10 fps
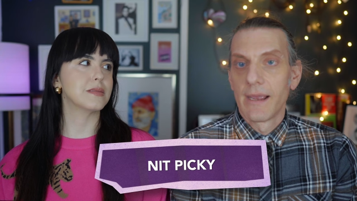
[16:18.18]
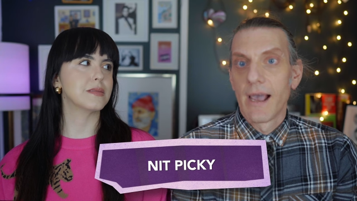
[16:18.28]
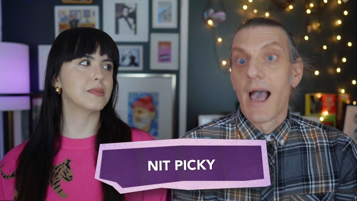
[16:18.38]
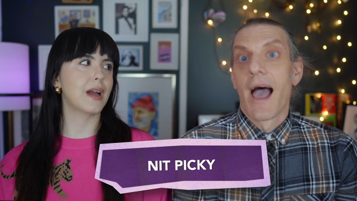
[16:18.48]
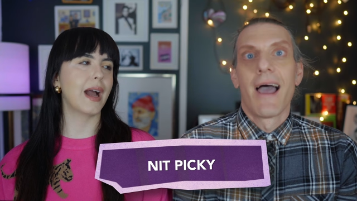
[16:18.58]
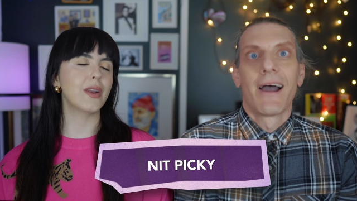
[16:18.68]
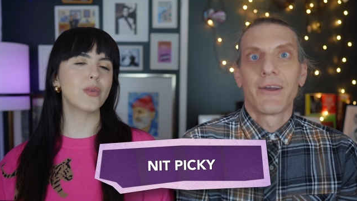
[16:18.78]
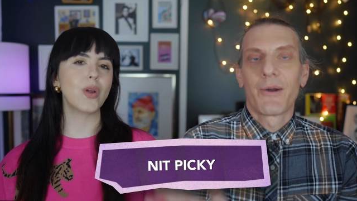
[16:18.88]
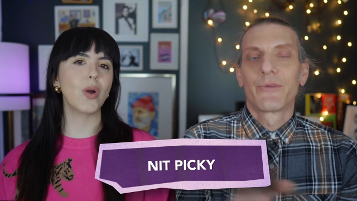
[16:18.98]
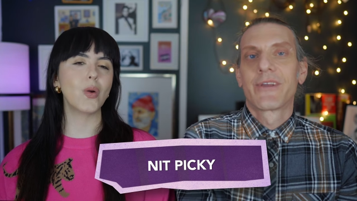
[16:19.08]
Speaker 1: I, I,
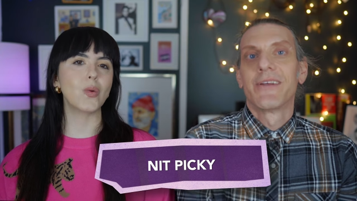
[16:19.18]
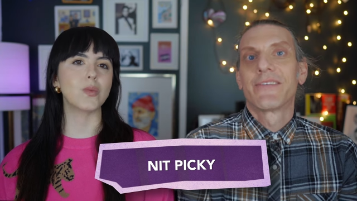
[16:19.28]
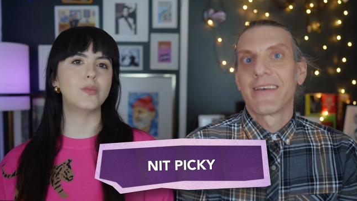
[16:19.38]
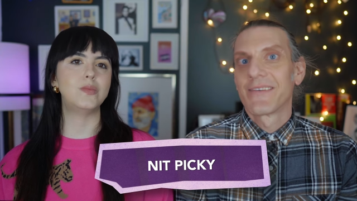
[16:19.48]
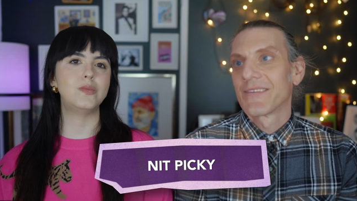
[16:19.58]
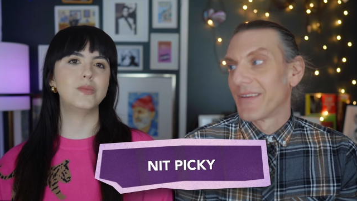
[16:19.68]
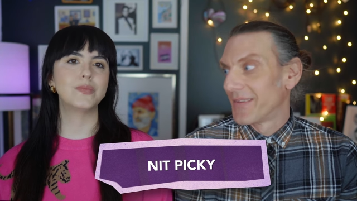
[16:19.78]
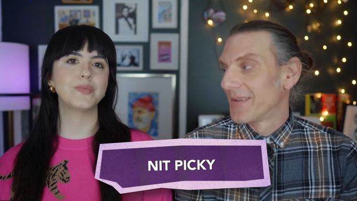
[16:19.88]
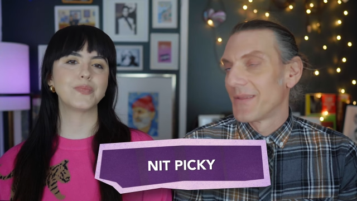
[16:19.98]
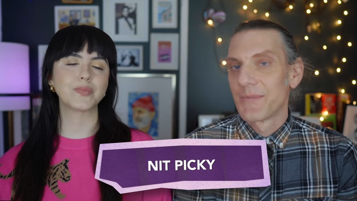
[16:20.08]
I was going to say this on
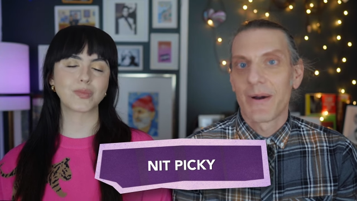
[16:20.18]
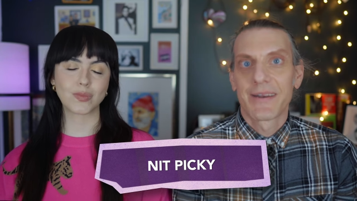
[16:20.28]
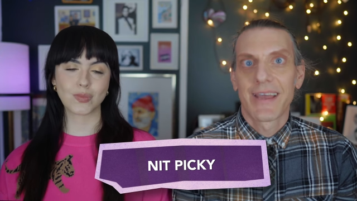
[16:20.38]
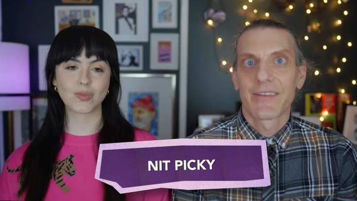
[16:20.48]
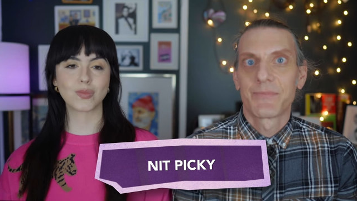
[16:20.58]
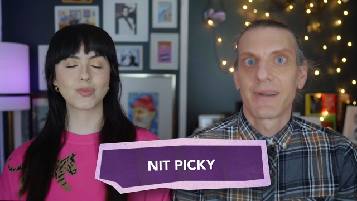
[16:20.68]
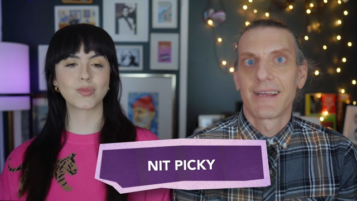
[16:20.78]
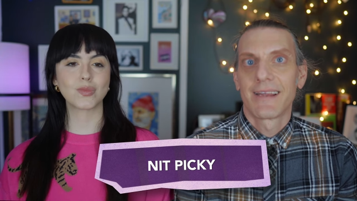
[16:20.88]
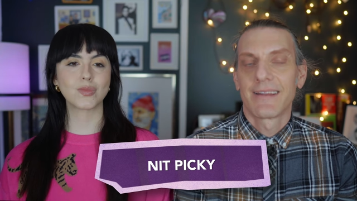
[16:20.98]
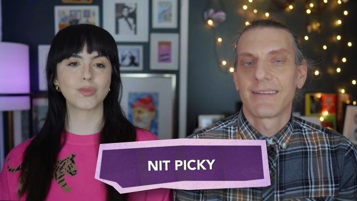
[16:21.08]
the on the podcast, but
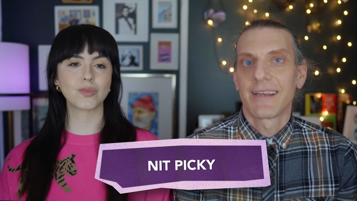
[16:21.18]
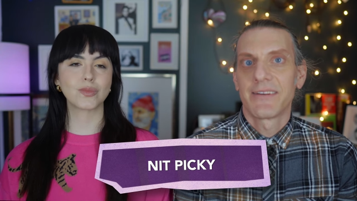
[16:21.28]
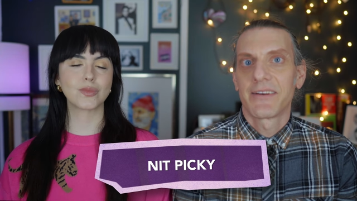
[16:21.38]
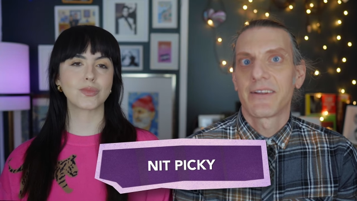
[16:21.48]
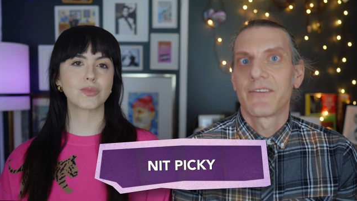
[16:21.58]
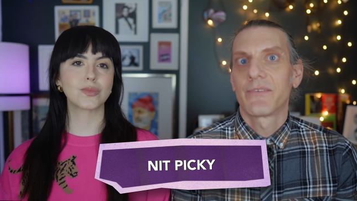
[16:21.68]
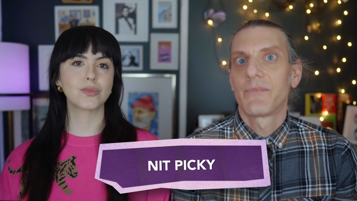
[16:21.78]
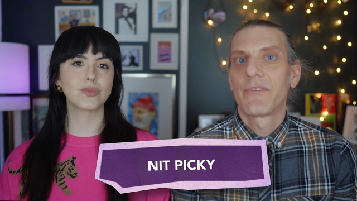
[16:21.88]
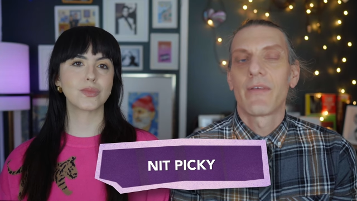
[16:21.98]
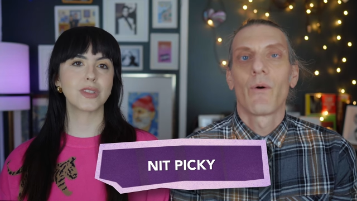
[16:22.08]
I, I didn't get
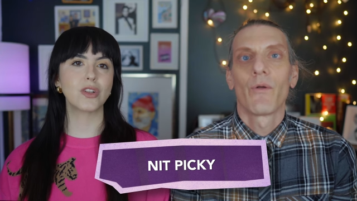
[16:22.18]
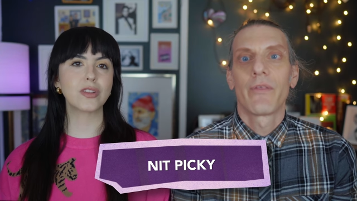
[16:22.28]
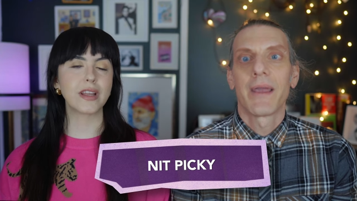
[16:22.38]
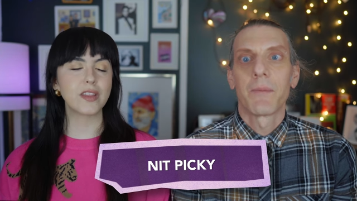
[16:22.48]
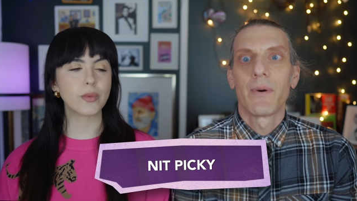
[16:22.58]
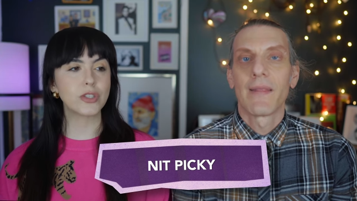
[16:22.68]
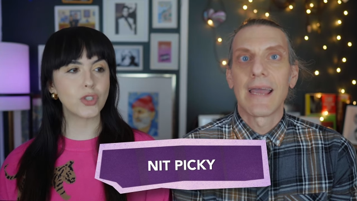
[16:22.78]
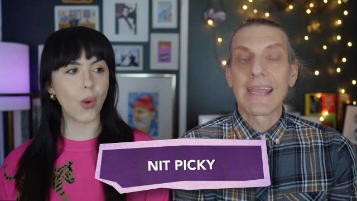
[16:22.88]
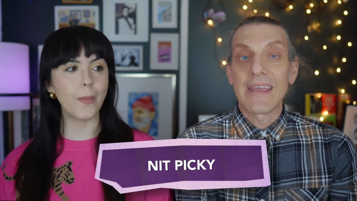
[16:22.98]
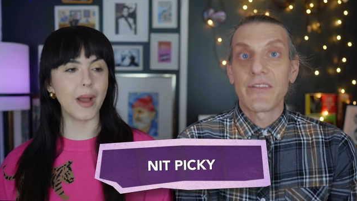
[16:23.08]
to say the whole oh, thing. but
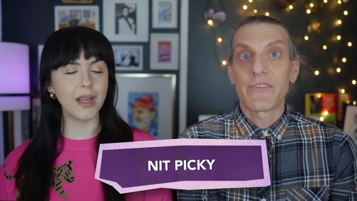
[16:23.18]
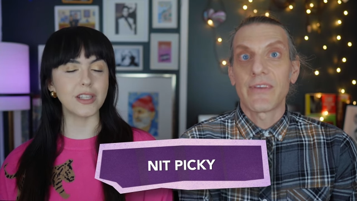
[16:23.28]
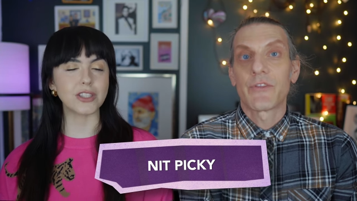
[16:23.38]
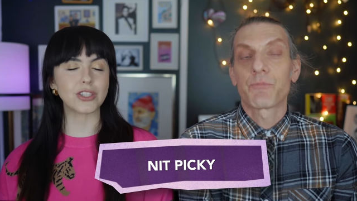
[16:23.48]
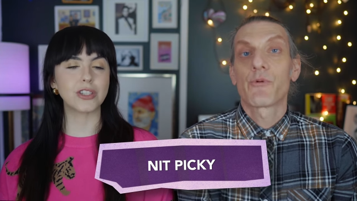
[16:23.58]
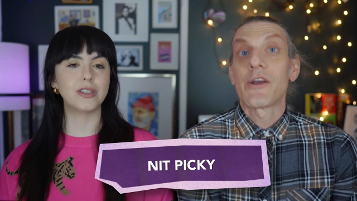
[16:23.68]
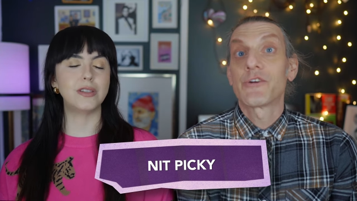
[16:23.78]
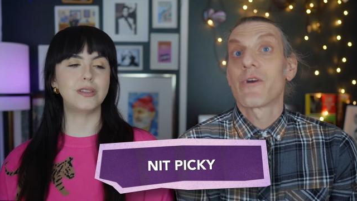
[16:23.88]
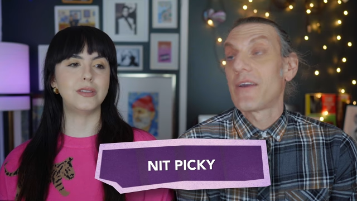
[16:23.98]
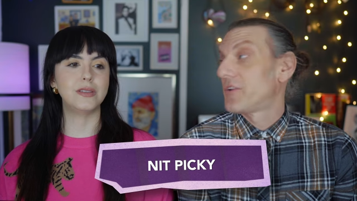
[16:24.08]
like so it's much. it's
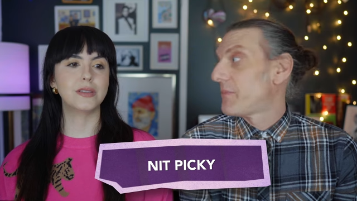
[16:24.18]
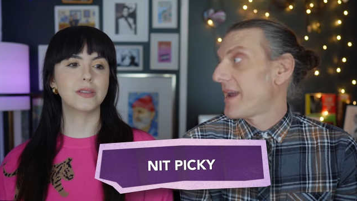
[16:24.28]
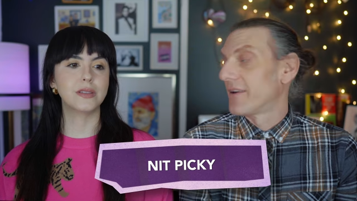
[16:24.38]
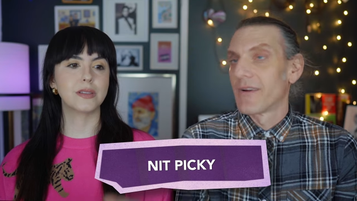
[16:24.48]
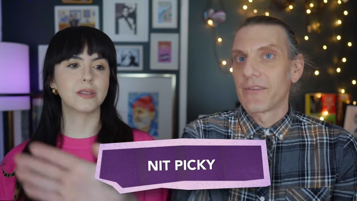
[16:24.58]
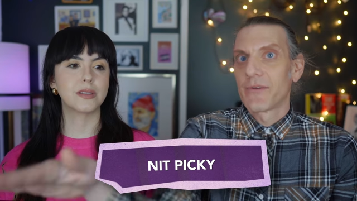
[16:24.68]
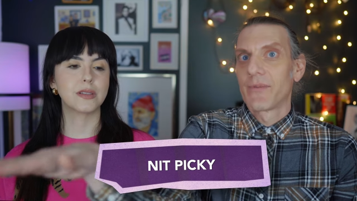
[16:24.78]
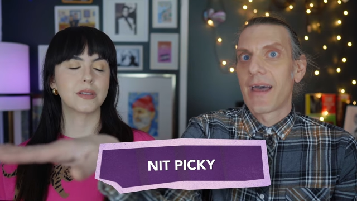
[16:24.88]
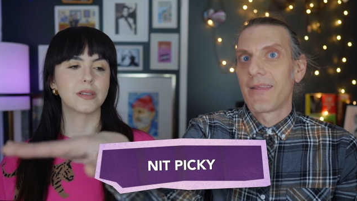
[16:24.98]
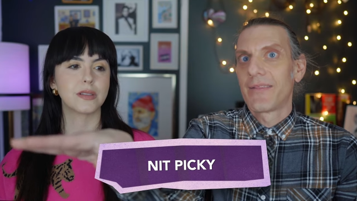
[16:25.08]
pressurized paint, right?
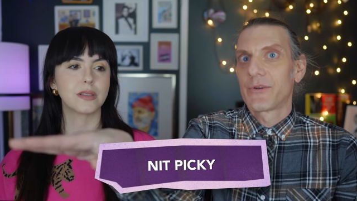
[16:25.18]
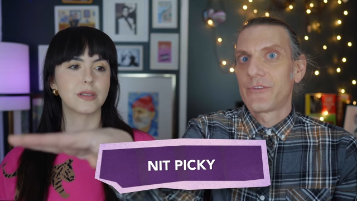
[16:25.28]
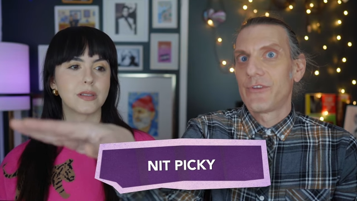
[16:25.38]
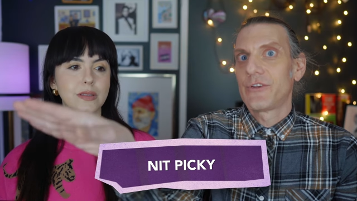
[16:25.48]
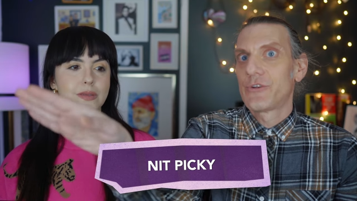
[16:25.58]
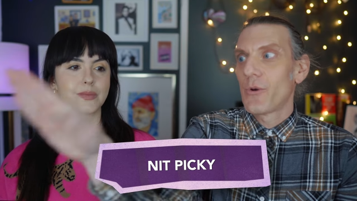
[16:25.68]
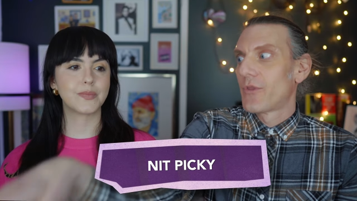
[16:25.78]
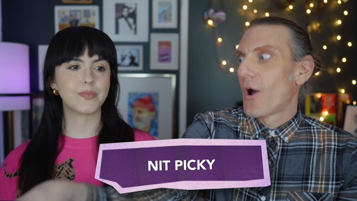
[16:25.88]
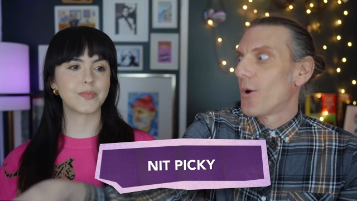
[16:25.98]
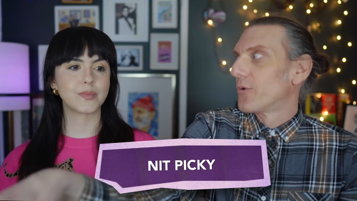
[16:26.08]
So that they showed
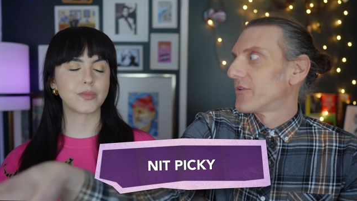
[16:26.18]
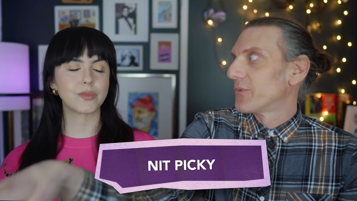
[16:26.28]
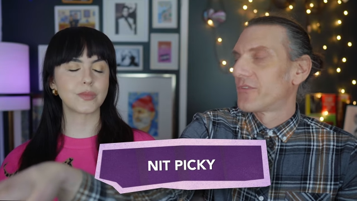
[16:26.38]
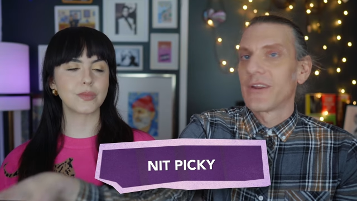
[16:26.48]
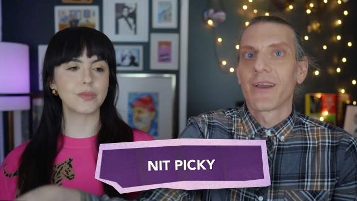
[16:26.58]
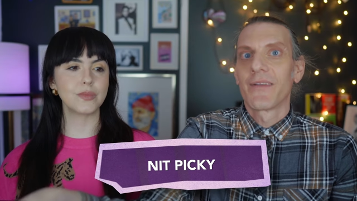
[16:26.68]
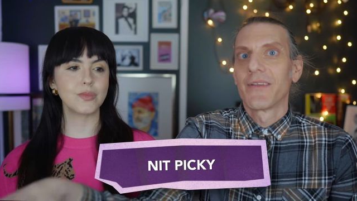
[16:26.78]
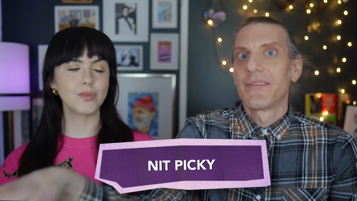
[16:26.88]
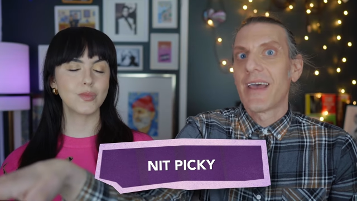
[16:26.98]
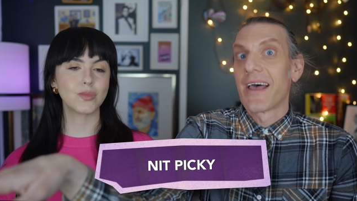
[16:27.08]
the hose. It was sitting on
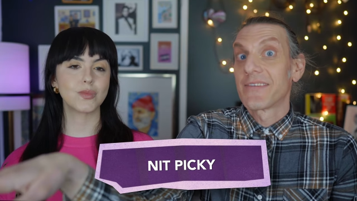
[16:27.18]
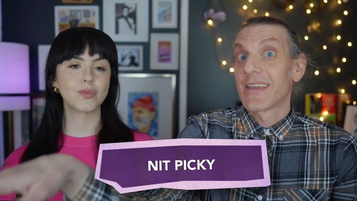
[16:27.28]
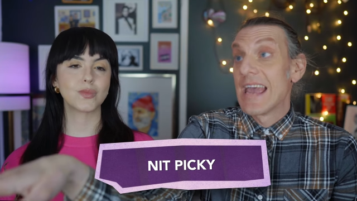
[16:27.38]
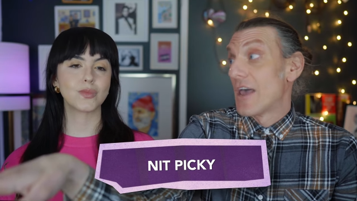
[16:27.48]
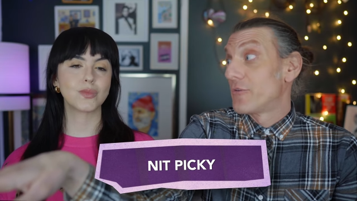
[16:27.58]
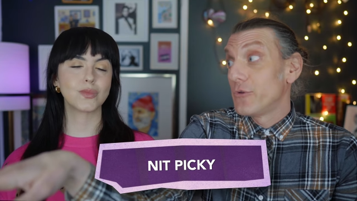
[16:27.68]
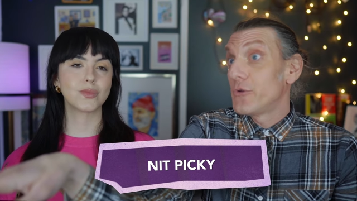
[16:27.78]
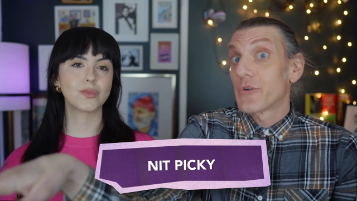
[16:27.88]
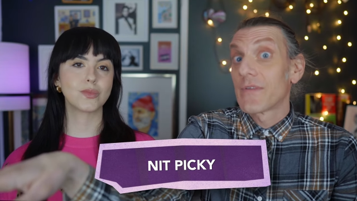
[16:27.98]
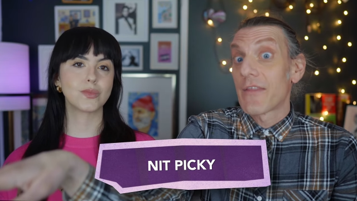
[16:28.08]
the desk. As soon as
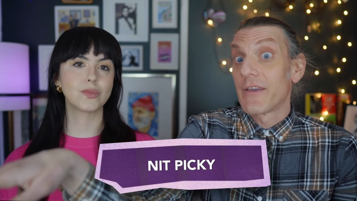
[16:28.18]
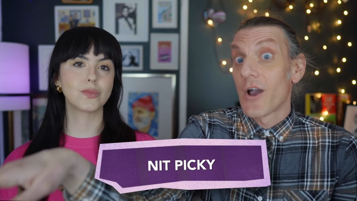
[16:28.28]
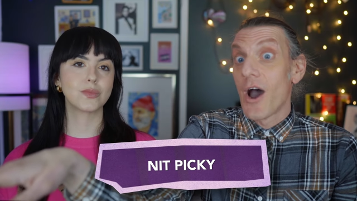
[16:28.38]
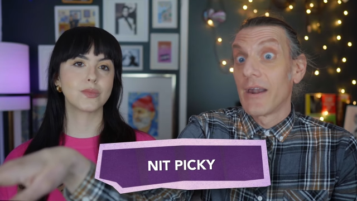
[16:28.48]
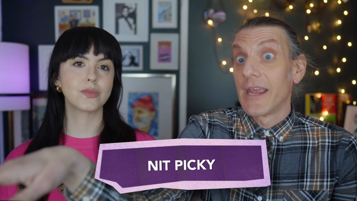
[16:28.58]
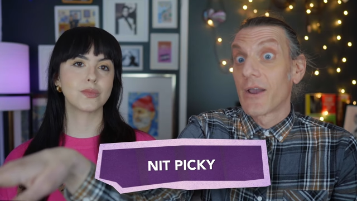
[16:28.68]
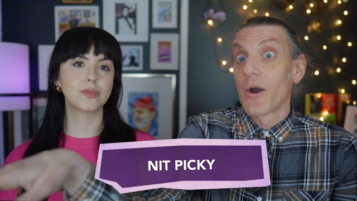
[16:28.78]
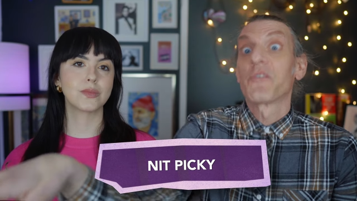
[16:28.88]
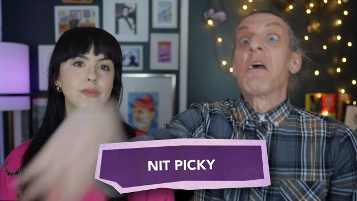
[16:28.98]
you turn that thing on, it goes